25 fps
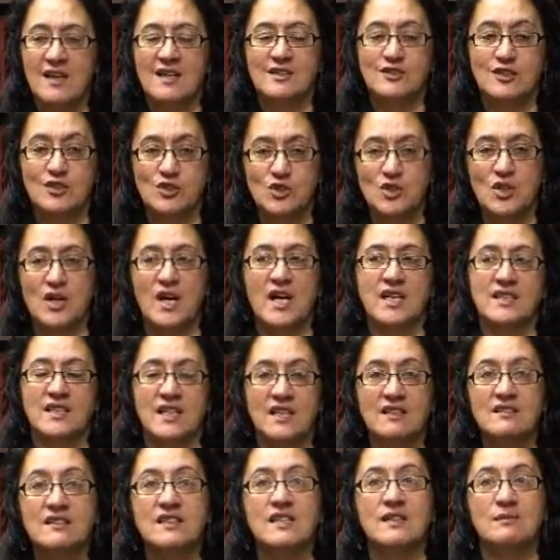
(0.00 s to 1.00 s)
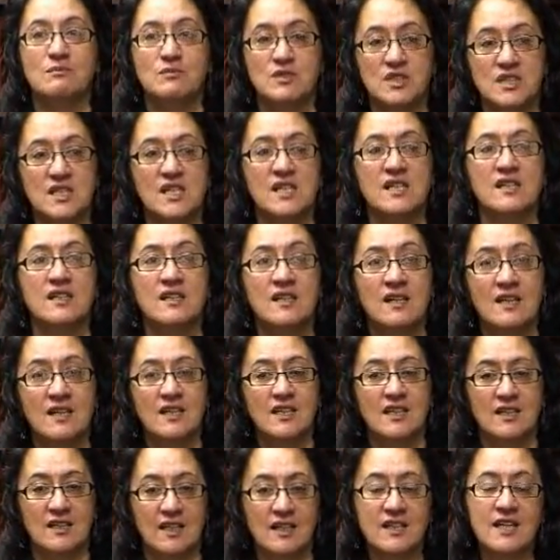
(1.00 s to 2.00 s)
to try and get them to,
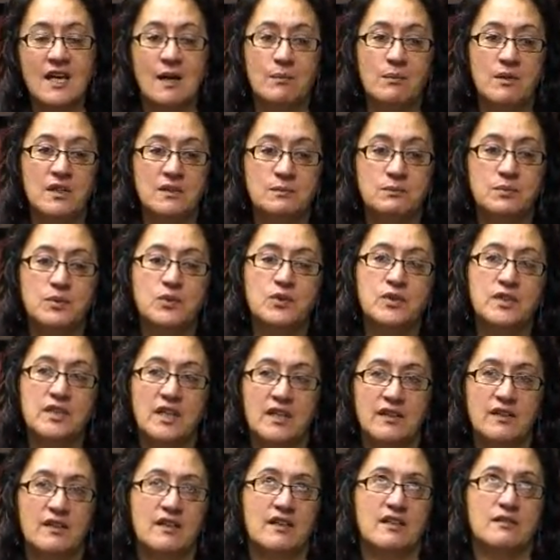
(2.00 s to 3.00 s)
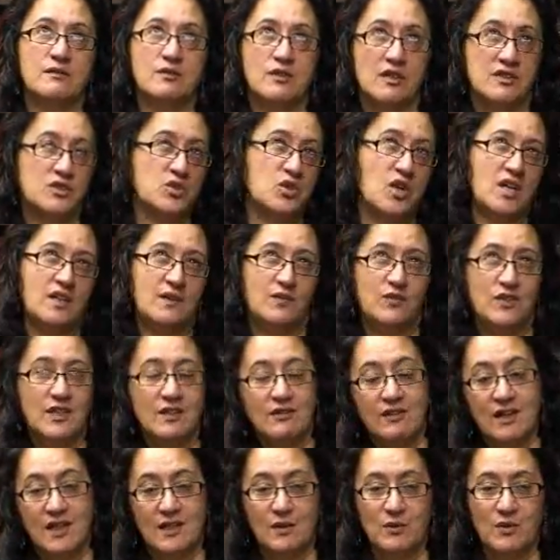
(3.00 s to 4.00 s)
you know, come on board. I was trying to
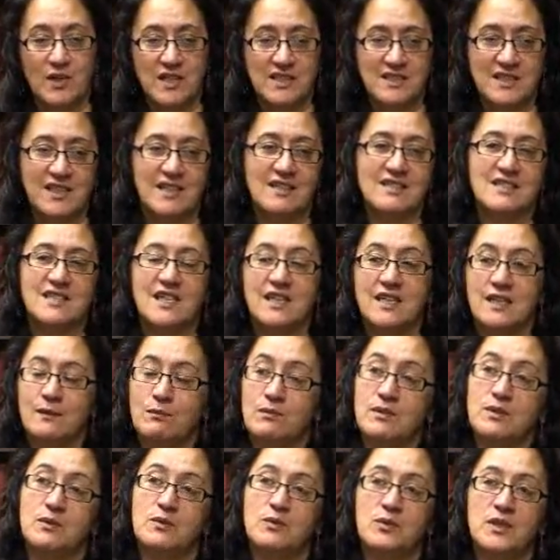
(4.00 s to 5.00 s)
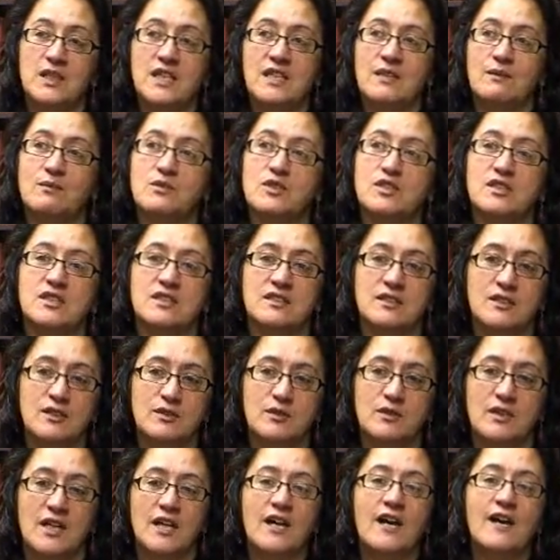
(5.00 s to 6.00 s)
figure out a way to get Sonny Bill Williams to
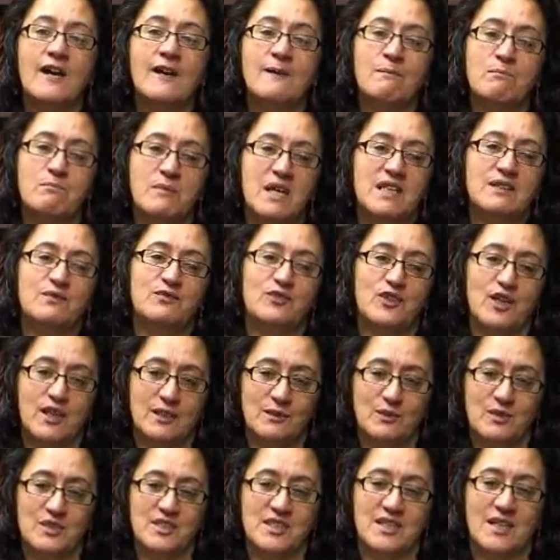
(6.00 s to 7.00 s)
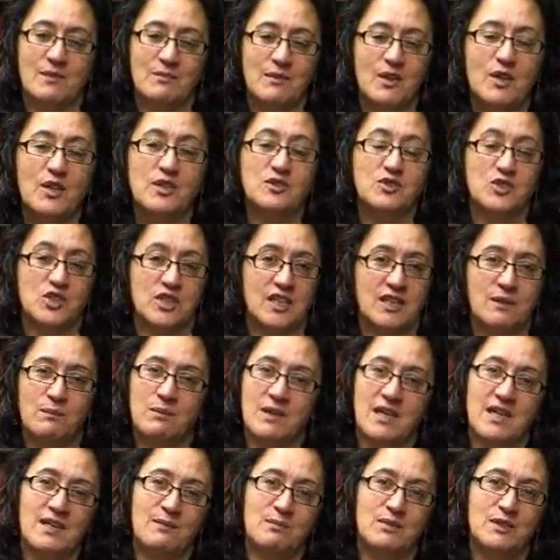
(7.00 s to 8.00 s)
do a mud fight with some hot chicky
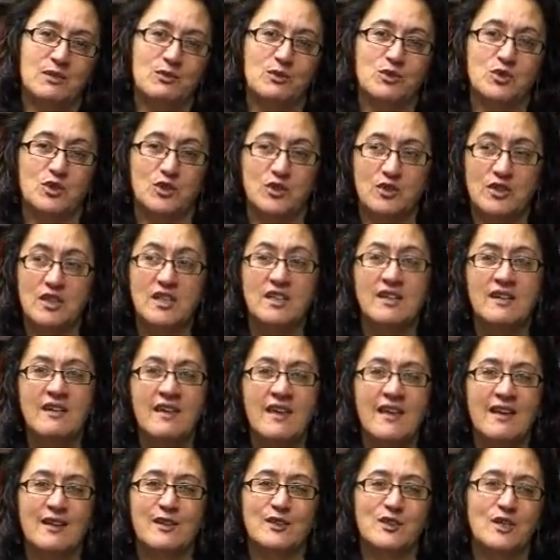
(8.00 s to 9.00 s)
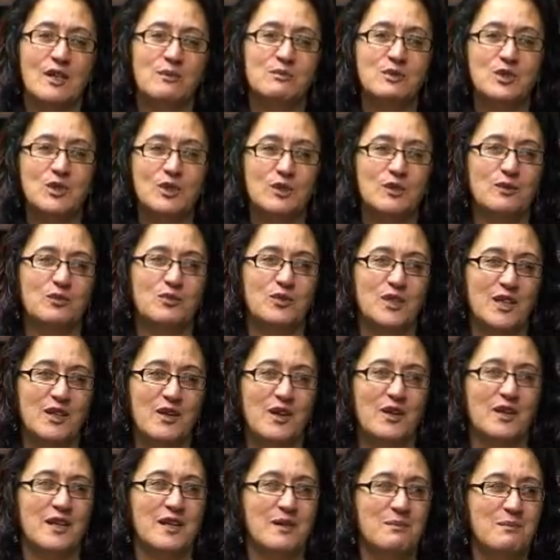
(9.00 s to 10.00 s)
babe in Rotorua, because I'm sure if we
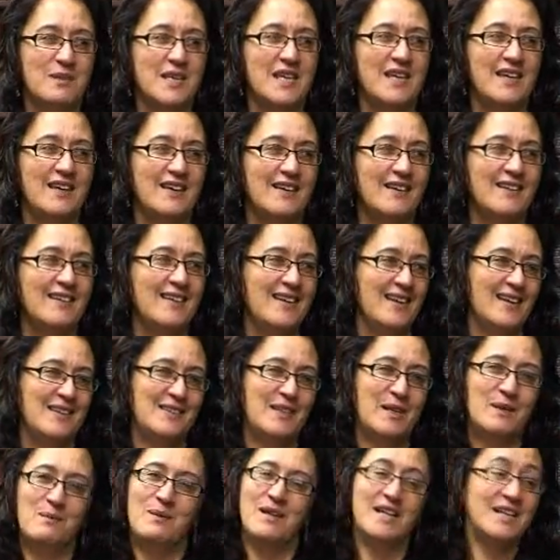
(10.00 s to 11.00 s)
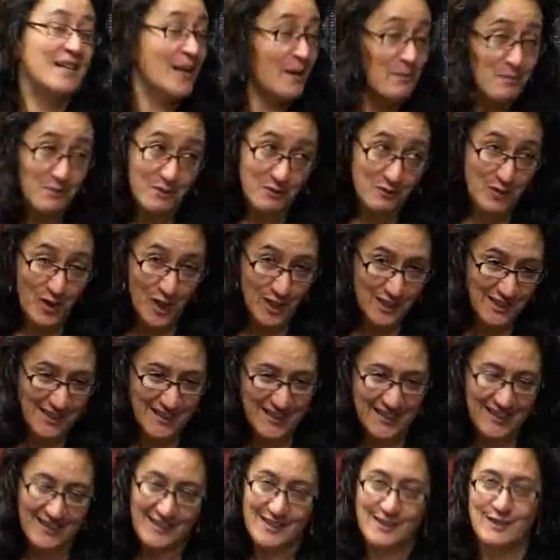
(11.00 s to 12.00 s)
got him here, there'd be a number of
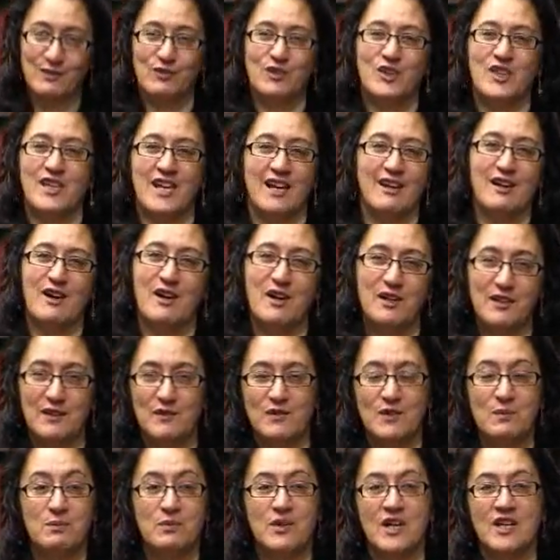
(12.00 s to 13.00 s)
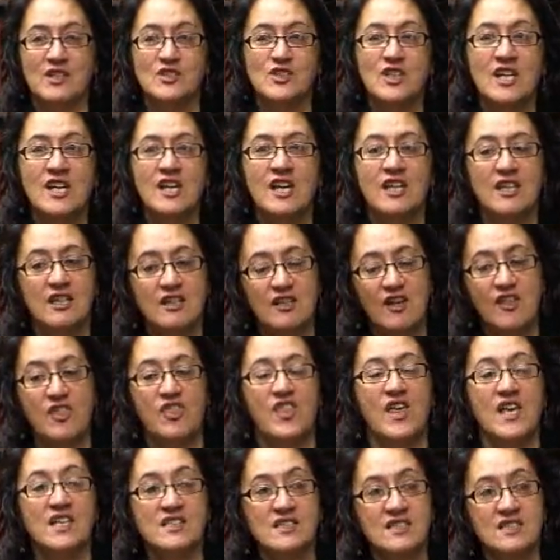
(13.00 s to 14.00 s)
volunteers for that kind of approach. You know,
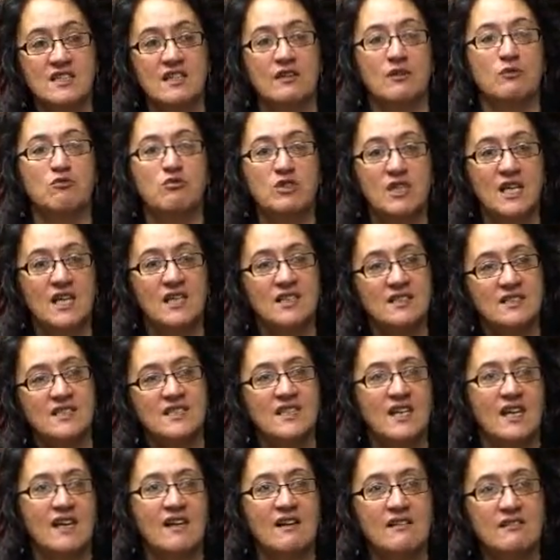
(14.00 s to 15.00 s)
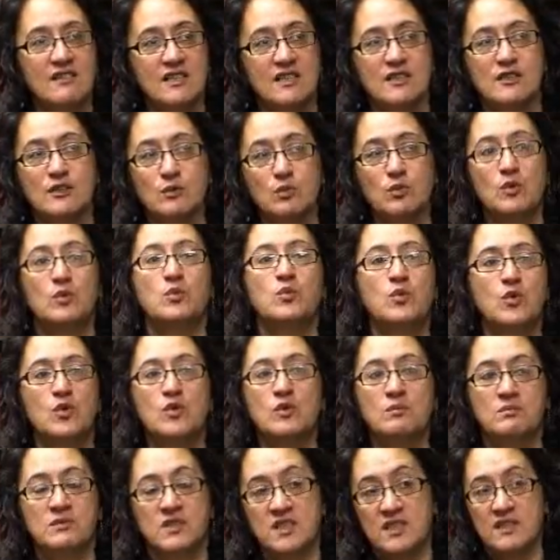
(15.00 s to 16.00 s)
that's the reality. Our kids will
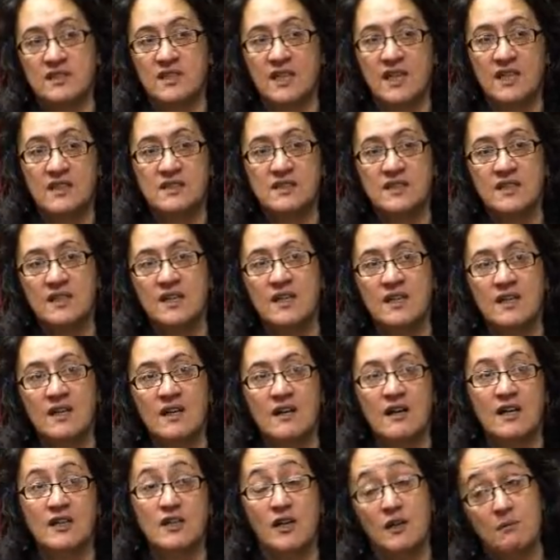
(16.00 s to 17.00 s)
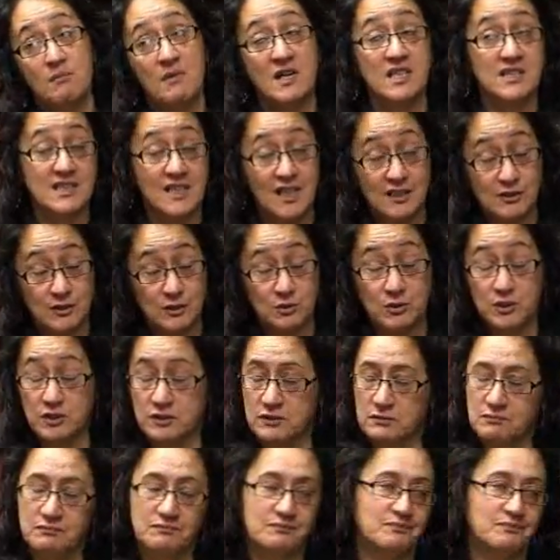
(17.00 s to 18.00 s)
warm to that. I know my sons would.